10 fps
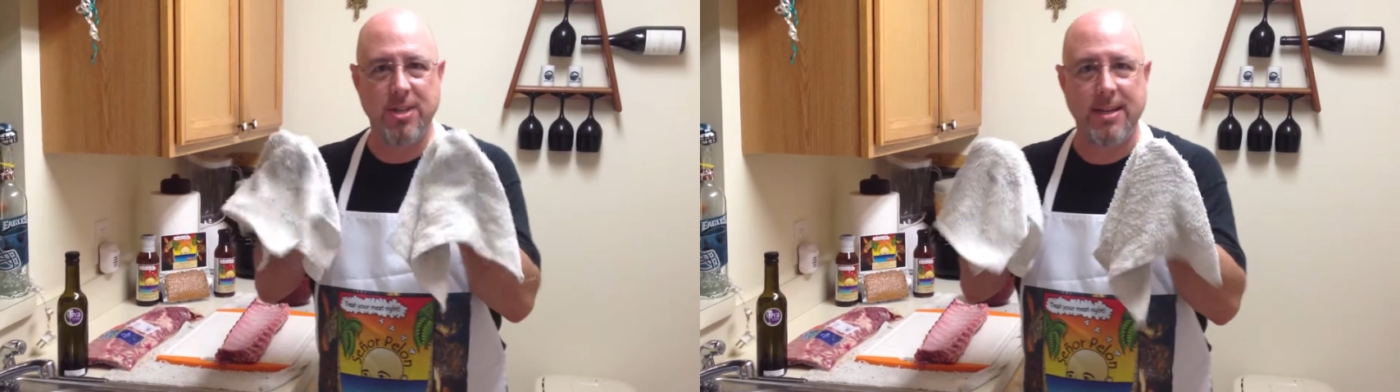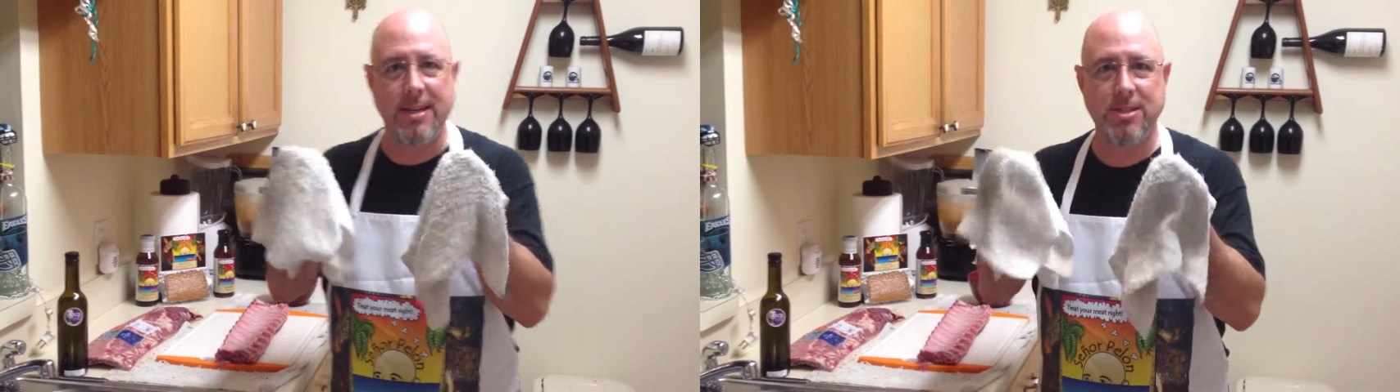
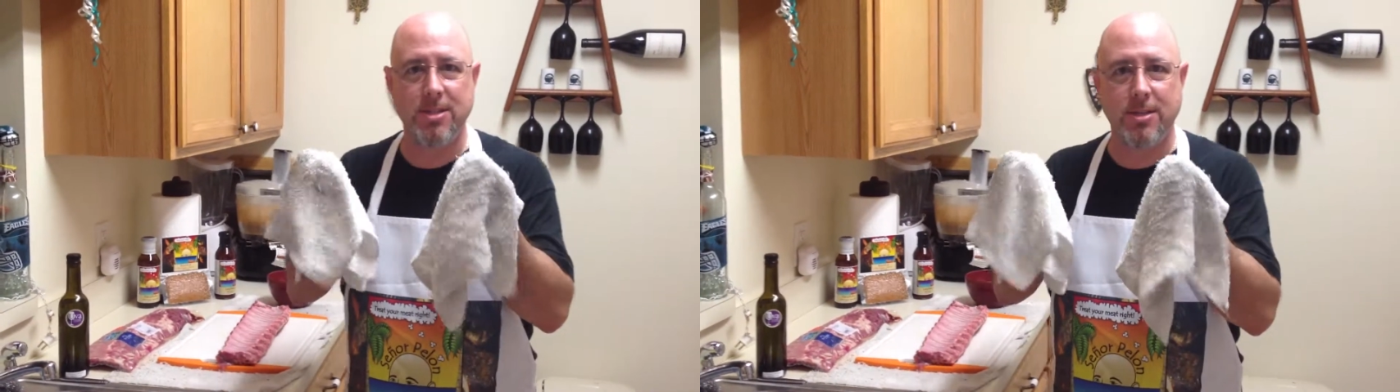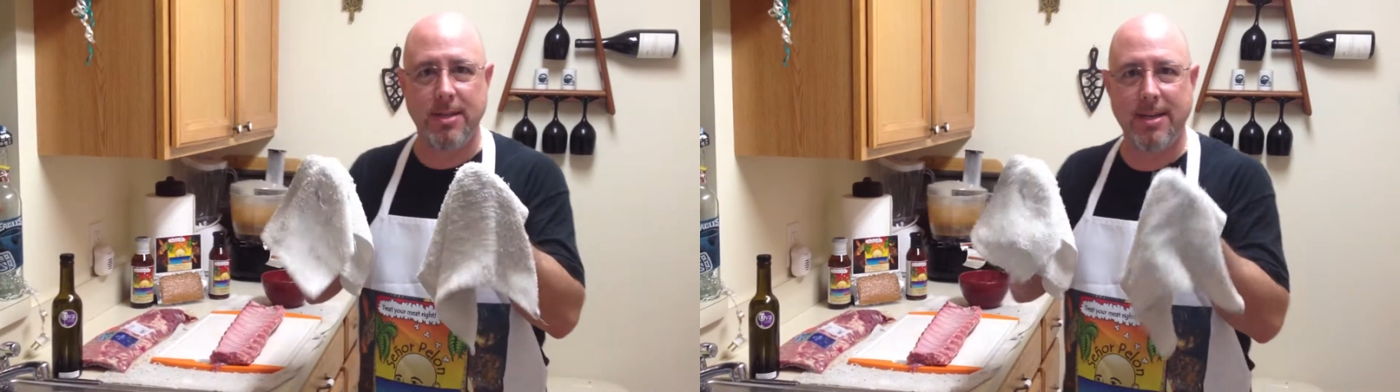It gets
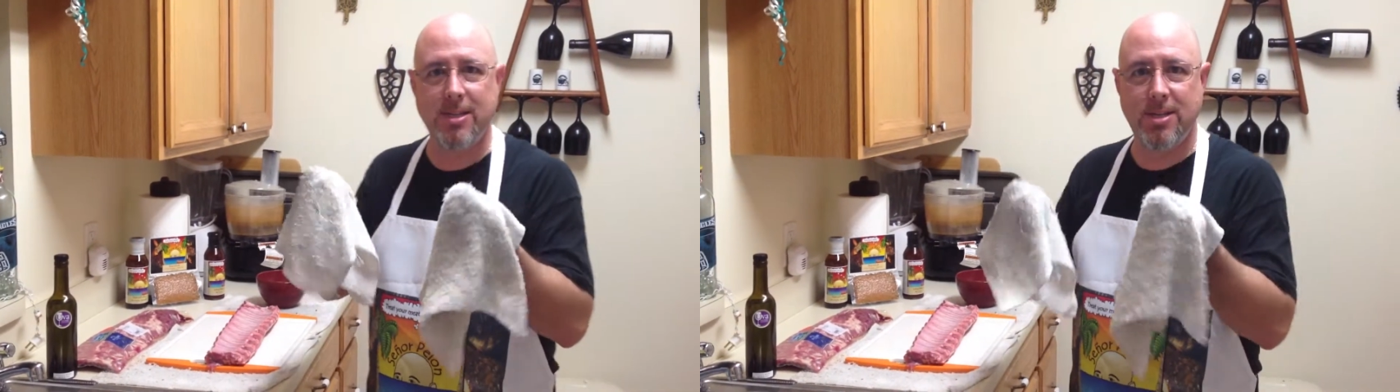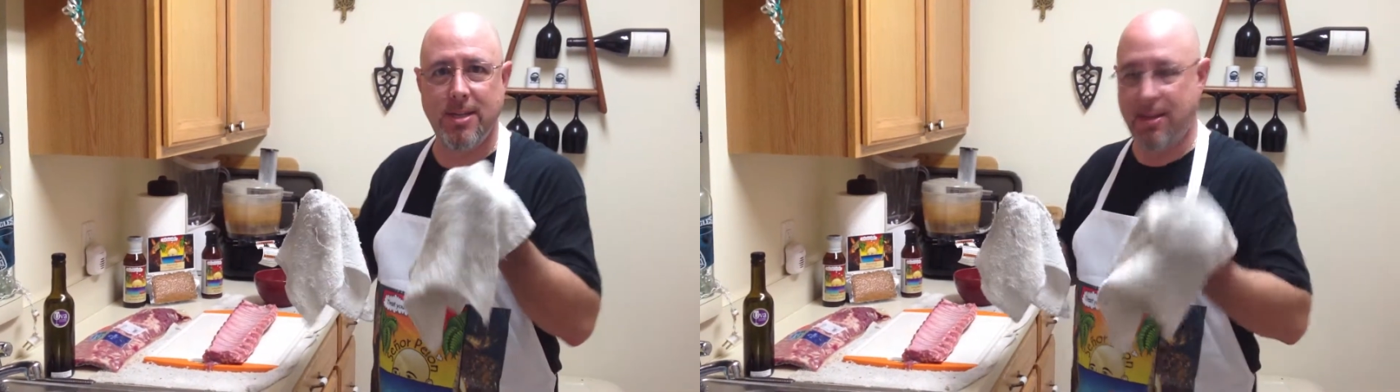
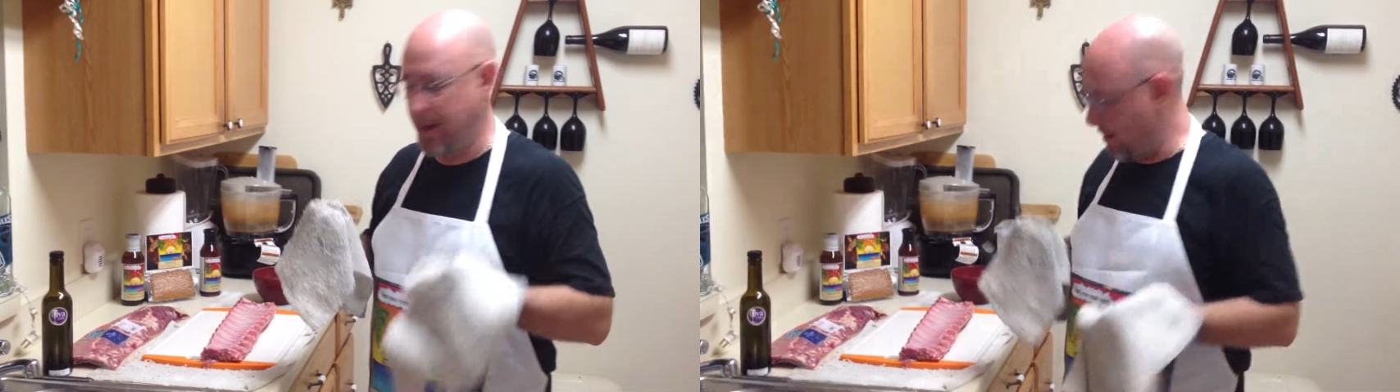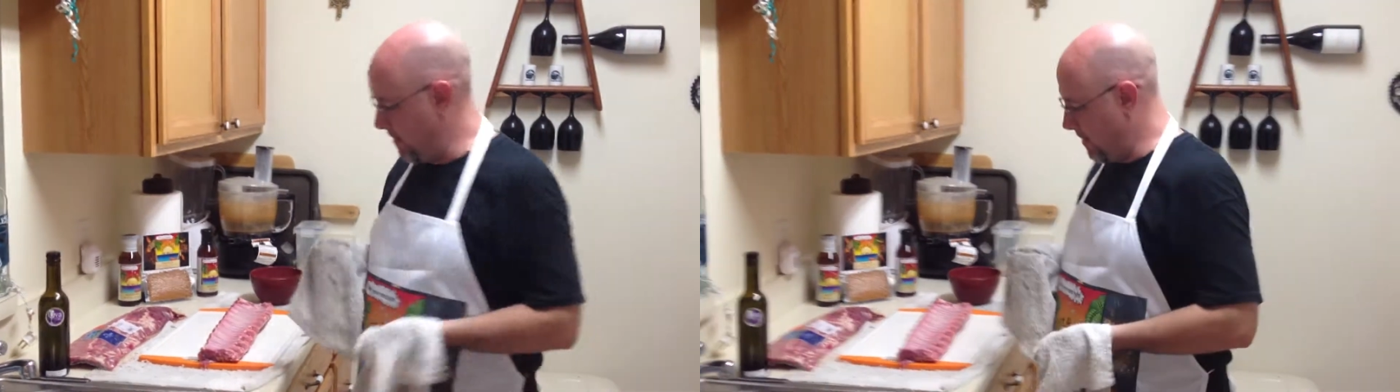you in
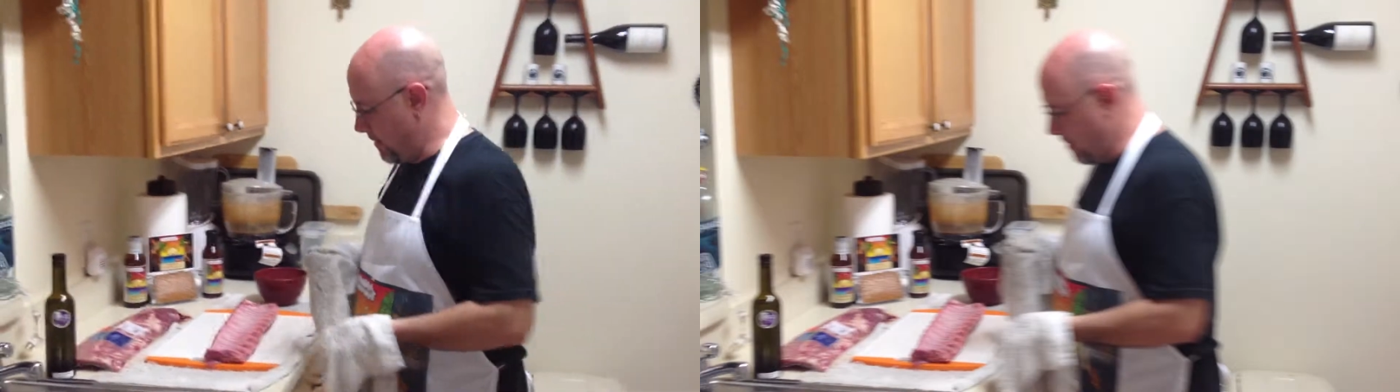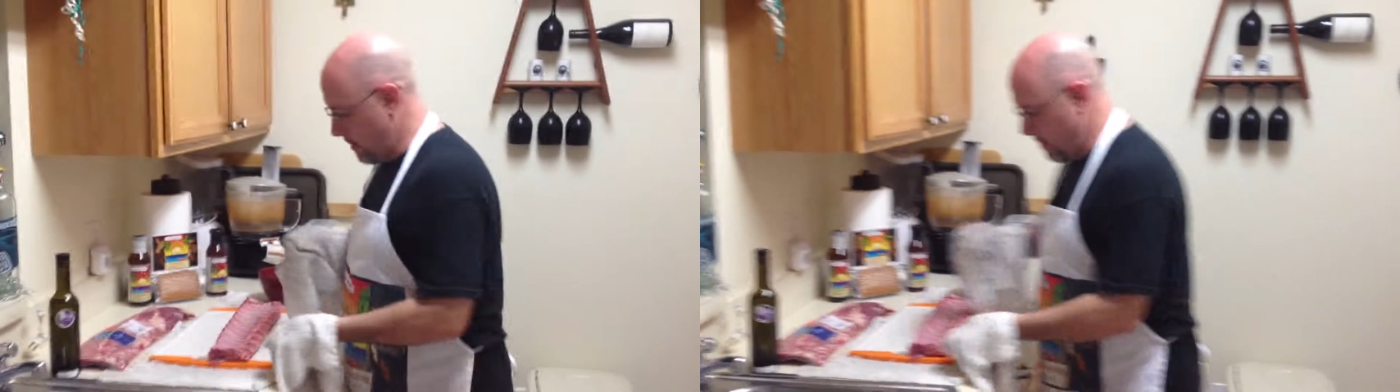there.
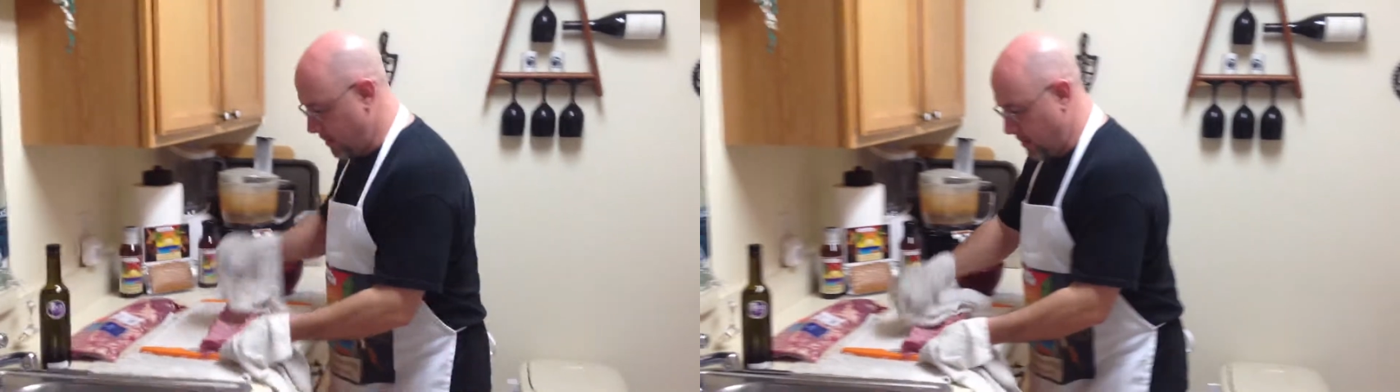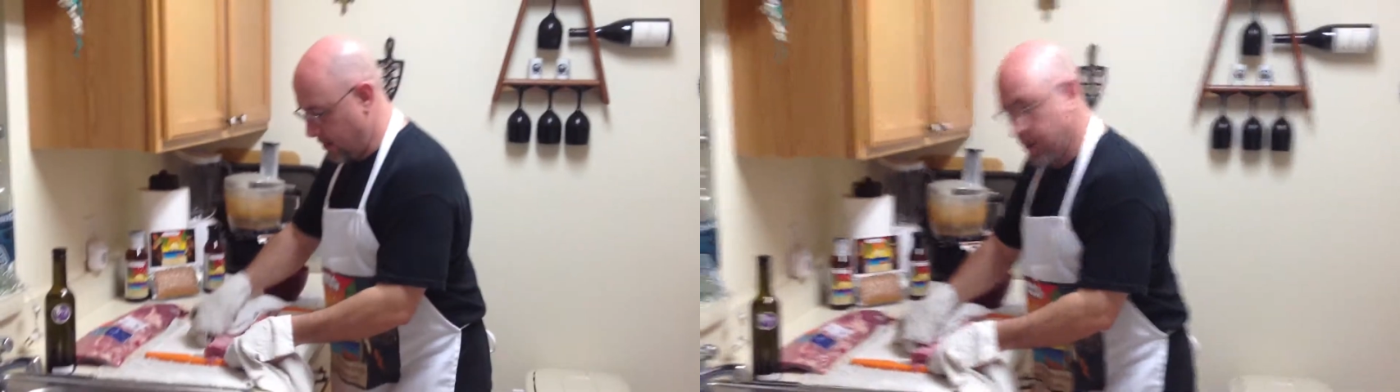
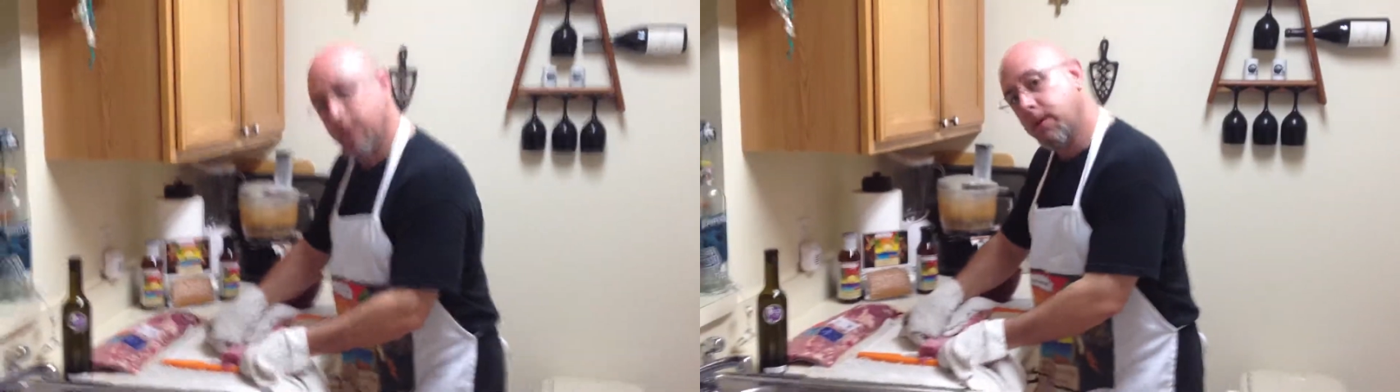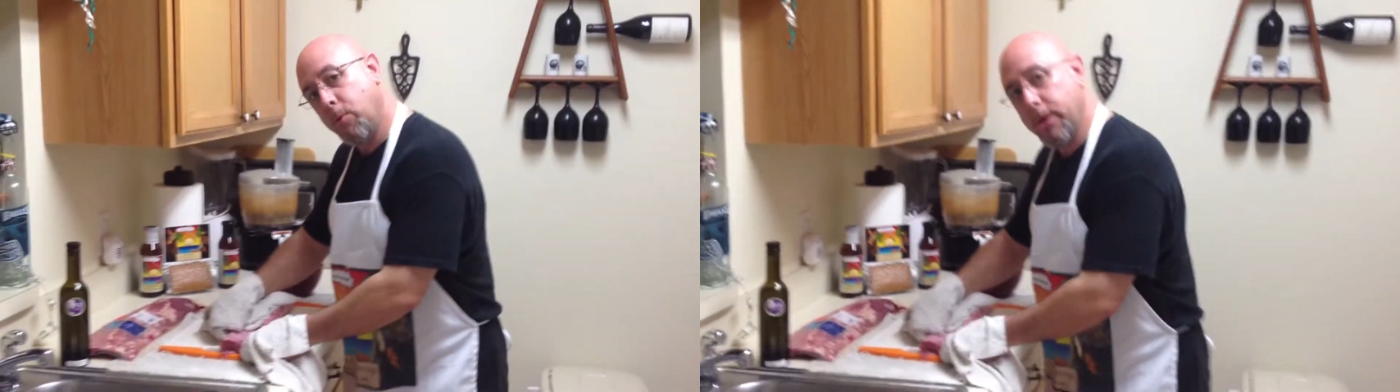
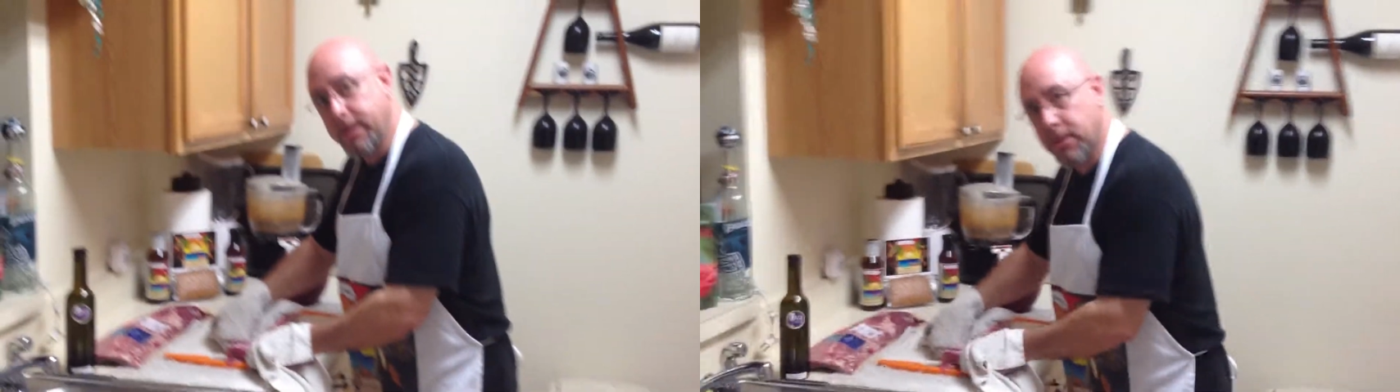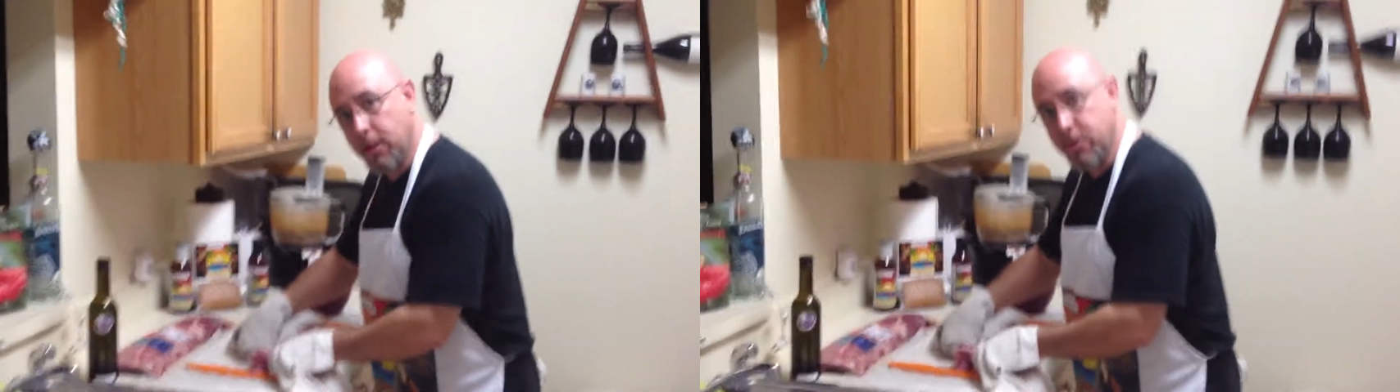Come on
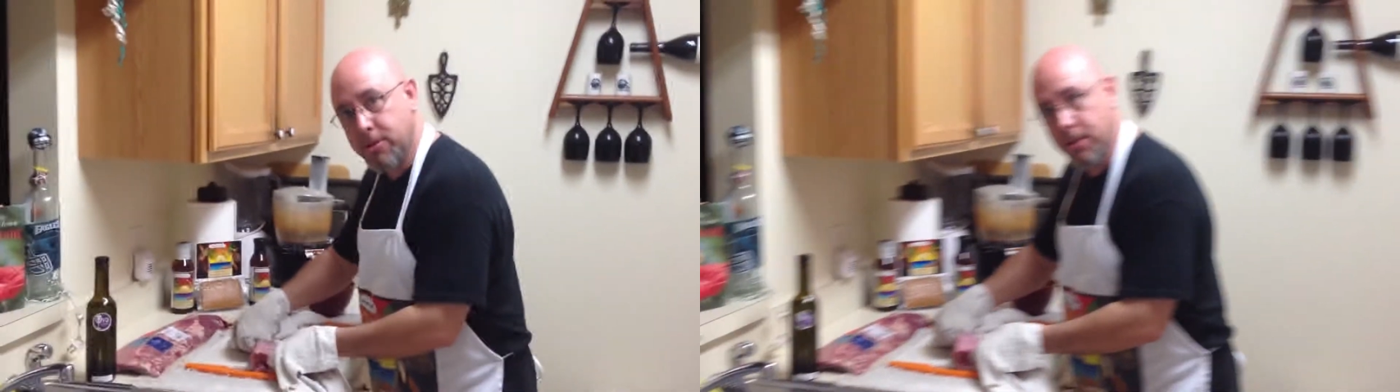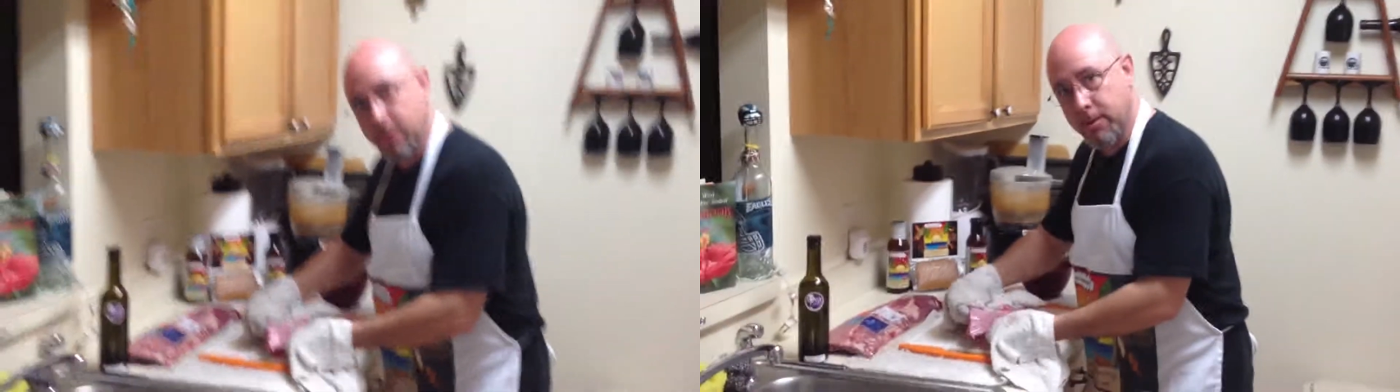in close.